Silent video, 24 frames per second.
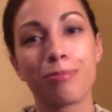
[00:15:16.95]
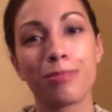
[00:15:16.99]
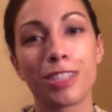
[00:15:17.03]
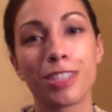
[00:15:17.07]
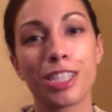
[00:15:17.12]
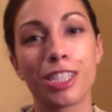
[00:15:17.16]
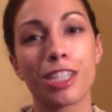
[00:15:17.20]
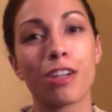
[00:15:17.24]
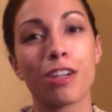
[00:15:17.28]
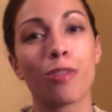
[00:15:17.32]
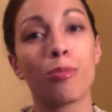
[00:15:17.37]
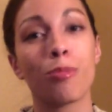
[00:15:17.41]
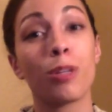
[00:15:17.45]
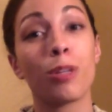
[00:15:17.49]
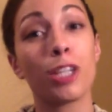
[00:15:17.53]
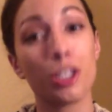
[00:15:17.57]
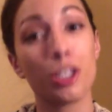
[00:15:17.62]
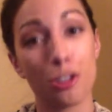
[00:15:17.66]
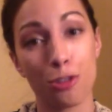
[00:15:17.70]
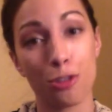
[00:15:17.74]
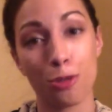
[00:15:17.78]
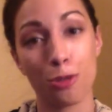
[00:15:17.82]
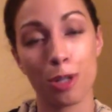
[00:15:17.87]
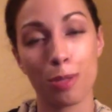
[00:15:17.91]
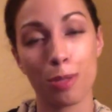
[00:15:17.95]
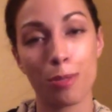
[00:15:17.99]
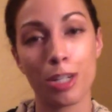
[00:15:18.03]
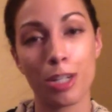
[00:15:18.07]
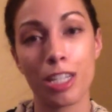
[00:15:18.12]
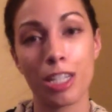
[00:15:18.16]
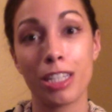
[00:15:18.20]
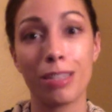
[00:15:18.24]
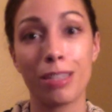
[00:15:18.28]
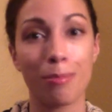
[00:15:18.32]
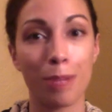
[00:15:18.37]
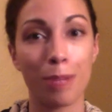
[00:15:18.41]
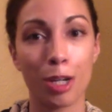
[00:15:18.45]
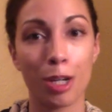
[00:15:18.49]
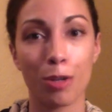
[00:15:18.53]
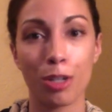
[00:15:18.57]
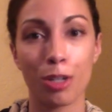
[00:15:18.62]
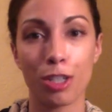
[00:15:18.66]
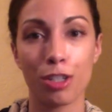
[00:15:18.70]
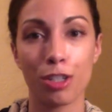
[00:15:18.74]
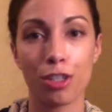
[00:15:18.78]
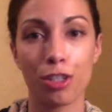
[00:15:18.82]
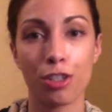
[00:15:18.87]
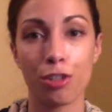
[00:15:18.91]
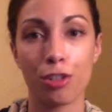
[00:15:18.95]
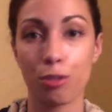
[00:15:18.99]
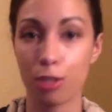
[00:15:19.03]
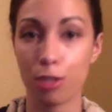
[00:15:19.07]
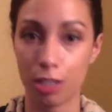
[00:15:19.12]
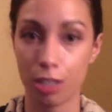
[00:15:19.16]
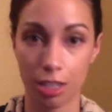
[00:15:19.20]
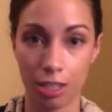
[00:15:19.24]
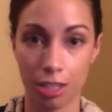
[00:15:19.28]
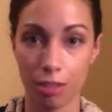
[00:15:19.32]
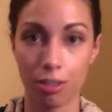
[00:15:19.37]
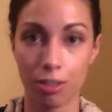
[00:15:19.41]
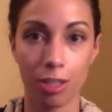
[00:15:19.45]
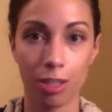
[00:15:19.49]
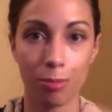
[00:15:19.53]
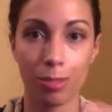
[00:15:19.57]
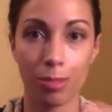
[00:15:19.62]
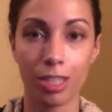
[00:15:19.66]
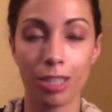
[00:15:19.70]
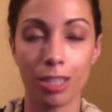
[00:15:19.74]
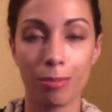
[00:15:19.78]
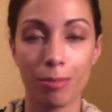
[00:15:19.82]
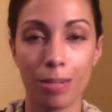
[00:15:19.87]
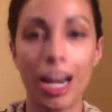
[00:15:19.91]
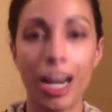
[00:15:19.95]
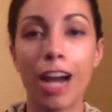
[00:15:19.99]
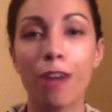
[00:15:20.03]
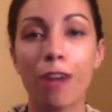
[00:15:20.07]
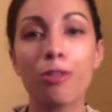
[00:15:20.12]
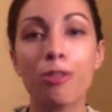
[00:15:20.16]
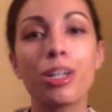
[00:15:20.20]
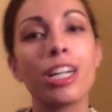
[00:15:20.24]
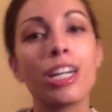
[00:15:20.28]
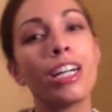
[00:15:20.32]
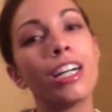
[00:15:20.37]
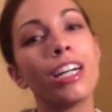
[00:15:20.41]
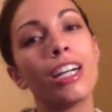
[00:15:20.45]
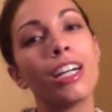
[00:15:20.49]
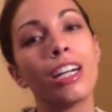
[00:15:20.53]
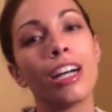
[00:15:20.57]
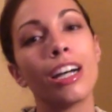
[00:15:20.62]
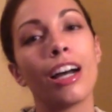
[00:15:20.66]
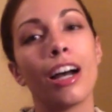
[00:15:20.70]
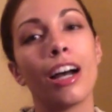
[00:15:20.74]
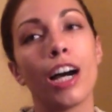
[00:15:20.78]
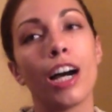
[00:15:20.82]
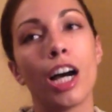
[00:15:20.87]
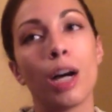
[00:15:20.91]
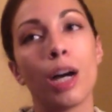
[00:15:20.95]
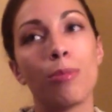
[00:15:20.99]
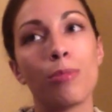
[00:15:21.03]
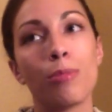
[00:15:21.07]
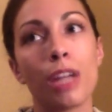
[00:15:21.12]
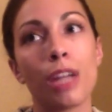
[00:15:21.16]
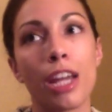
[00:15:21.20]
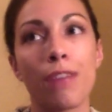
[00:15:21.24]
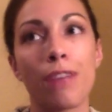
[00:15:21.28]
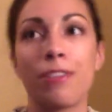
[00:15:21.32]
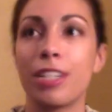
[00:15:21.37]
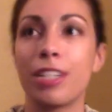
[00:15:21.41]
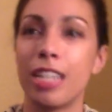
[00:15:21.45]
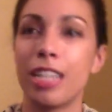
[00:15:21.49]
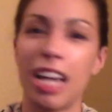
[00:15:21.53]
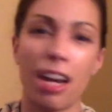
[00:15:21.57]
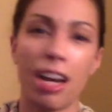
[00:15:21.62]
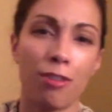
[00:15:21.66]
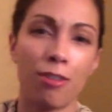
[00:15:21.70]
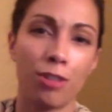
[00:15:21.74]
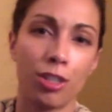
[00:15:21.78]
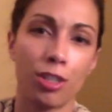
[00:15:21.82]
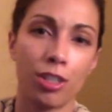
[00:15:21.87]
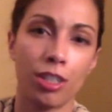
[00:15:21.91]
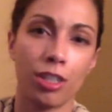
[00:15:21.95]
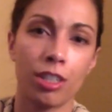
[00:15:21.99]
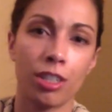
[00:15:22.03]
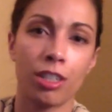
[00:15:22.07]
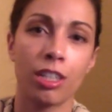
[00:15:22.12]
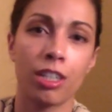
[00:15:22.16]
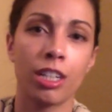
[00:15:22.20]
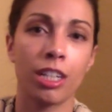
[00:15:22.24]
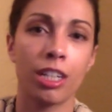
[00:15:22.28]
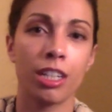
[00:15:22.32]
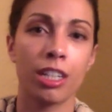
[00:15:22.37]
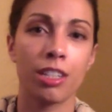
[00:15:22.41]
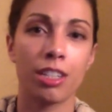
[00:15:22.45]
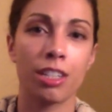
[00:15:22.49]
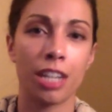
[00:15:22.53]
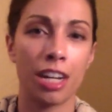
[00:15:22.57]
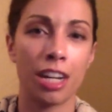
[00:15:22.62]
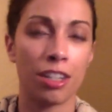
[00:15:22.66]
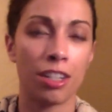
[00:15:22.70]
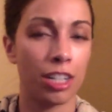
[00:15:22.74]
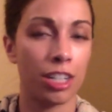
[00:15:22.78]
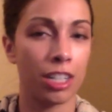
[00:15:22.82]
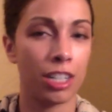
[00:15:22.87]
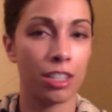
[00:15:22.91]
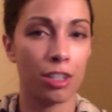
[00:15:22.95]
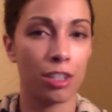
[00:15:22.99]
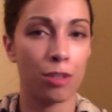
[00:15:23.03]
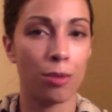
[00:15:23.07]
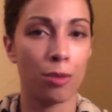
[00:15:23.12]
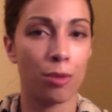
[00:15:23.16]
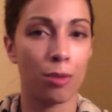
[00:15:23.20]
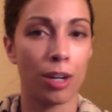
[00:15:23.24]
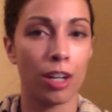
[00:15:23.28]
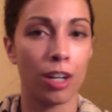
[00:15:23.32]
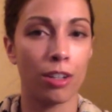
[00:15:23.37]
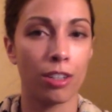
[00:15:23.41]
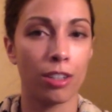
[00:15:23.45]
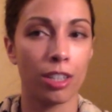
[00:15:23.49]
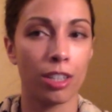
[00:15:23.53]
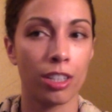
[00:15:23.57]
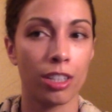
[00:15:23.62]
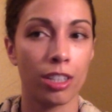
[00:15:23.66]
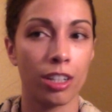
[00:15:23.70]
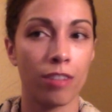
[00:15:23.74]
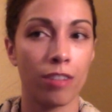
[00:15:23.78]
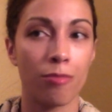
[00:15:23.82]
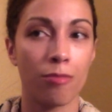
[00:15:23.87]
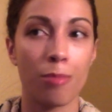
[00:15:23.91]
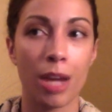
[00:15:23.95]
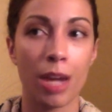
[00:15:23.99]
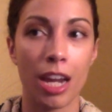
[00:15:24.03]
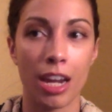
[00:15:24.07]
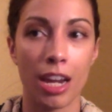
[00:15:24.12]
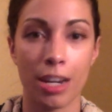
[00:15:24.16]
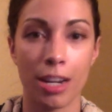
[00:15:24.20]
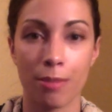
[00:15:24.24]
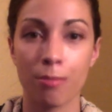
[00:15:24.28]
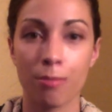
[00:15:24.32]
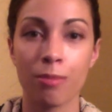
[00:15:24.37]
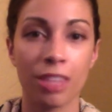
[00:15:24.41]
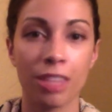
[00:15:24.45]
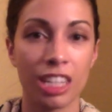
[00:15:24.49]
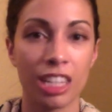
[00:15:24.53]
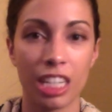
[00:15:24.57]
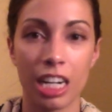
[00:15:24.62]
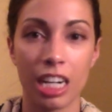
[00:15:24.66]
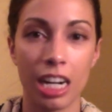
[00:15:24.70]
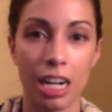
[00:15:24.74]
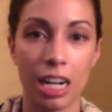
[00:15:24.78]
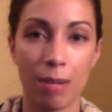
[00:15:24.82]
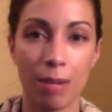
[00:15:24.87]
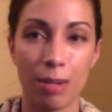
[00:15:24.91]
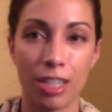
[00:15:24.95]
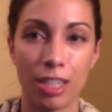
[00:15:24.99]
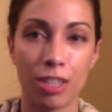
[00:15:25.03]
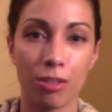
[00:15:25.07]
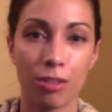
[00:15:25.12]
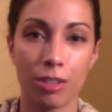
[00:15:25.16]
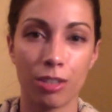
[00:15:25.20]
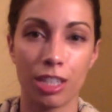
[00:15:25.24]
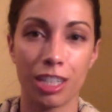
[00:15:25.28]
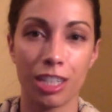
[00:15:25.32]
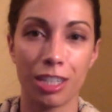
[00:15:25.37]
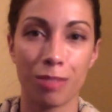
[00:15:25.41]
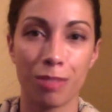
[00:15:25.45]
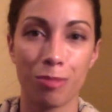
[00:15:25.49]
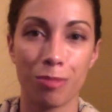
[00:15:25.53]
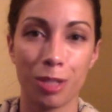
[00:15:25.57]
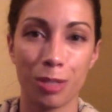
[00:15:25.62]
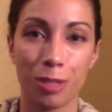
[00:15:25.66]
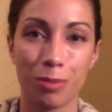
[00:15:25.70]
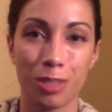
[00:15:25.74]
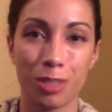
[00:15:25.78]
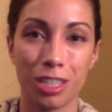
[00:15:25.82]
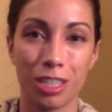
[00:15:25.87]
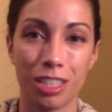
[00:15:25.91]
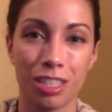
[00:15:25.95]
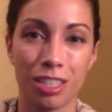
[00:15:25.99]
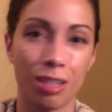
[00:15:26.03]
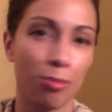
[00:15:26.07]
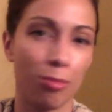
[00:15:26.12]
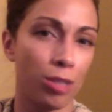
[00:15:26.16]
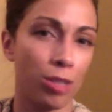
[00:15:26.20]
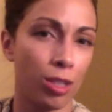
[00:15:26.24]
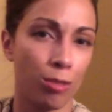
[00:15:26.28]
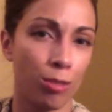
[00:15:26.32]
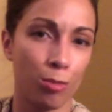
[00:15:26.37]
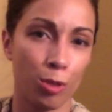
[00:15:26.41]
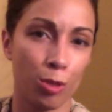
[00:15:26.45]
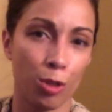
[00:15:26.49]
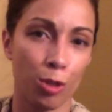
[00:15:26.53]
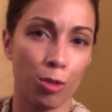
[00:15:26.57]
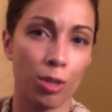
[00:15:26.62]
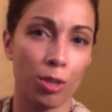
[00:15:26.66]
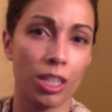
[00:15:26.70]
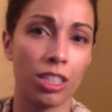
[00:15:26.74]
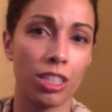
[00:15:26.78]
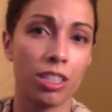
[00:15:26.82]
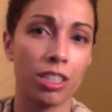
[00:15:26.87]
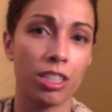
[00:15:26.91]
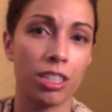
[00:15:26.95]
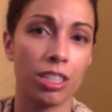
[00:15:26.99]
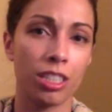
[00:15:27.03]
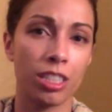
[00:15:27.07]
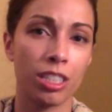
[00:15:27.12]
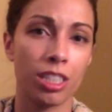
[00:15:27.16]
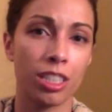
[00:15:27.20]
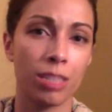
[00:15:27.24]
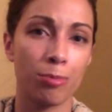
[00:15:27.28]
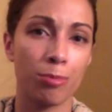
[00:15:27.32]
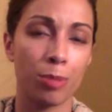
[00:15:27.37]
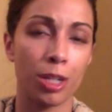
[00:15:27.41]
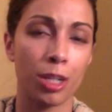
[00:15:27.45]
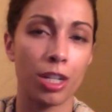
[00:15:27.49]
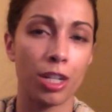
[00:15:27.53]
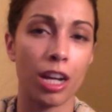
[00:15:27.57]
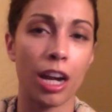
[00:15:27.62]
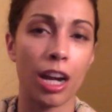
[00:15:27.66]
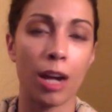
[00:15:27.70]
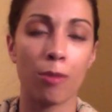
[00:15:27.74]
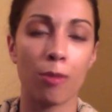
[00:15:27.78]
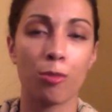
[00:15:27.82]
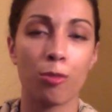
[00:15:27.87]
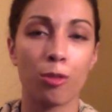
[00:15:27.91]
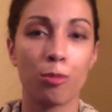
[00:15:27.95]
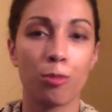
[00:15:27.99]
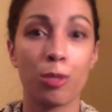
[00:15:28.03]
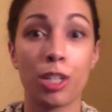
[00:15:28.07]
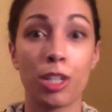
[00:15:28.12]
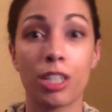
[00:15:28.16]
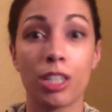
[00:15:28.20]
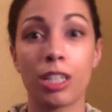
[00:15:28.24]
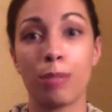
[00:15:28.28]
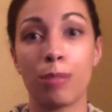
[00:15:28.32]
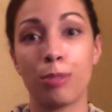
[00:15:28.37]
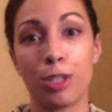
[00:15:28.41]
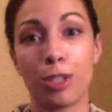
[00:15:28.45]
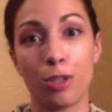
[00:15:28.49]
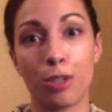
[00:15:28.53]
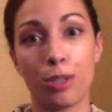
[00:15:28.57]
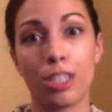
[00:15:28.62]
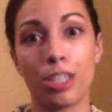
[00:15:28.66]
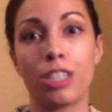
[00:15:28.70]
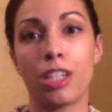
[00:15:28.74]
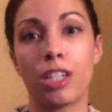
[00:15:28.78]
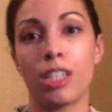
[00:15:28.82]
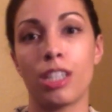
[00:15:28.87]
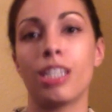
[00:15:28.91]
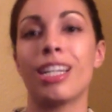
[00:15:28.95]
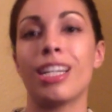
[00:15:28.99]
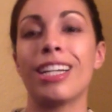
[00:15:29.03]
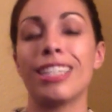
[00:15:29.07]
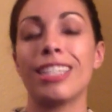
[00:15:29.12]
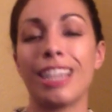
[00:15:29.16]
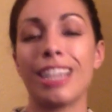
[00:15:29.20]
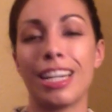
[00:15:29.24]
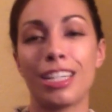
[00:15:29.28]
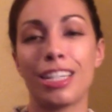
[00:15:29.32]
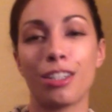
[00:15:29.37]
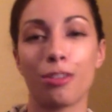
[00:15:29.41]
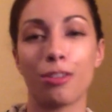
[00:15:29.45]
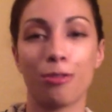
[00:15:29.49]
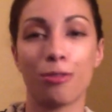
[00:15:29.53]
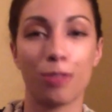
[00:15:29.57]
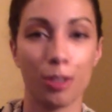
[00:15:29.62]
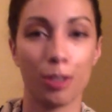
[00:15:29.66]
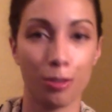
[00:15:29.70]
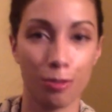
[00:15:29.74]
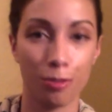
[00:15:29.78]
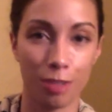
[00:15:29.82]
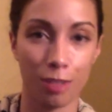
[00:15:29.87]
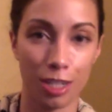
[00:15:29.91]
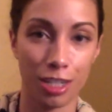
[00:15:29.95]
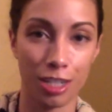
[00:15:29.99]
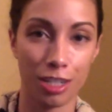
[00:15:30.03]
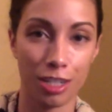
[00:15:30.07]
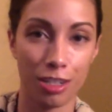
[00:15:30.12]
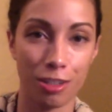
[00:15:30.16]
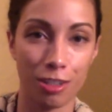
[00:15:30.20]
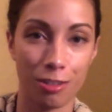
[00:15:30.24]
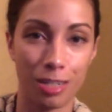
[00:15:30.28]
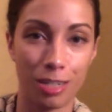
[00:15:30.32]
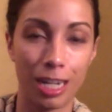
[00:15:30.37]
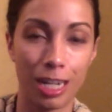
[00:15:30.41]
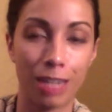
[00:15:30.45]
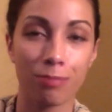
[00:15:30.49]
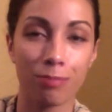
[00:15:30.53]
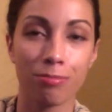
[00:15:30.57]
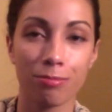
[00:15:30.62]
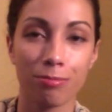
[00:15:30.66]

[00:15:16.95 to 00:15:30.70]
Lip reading: So please join me, submit questions. You can still submit them now. If it's after Saturday the 12th of May, I don't think I'll be able to accept any more questions, but I will be accepting questions that day, so feel free to do that.